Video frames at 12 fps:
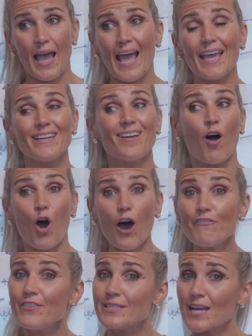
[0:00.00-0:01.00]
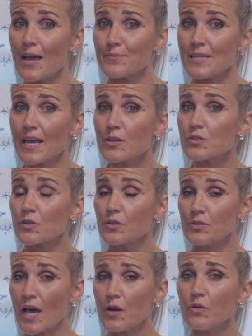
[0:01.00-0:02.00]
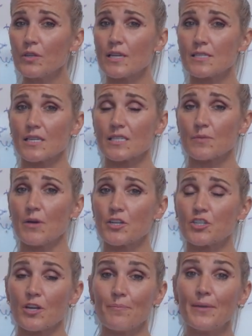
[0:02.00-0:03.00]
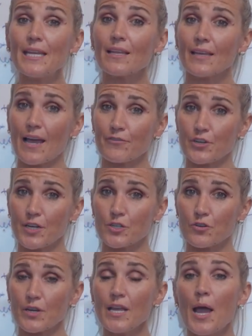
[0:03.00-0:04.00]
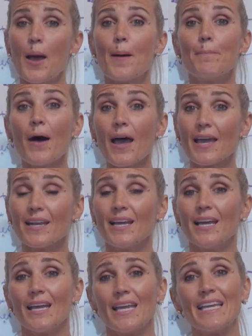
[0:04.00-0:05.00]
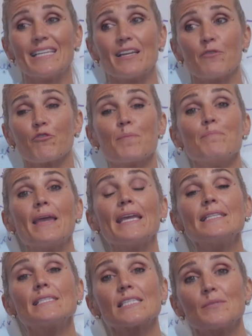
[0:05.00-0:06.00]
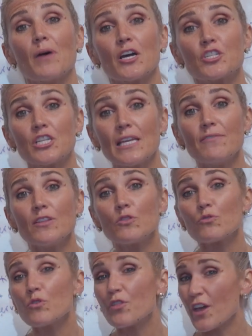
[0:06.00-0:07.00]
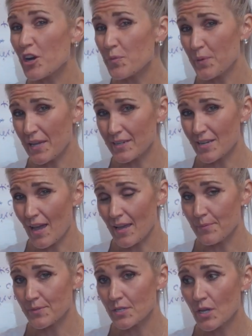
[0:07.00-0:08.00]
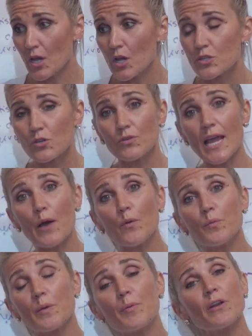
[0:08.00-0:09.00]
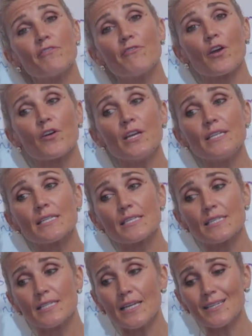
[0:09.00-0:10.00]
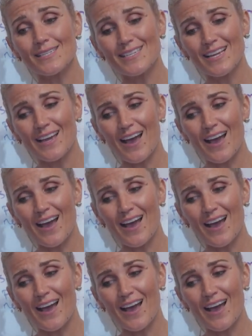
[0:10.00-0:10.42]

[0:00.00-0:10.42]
And oftentimes, not only is it smudged immediately after injury, but it remains smudged even through therapy at times. So now when we put a very distinct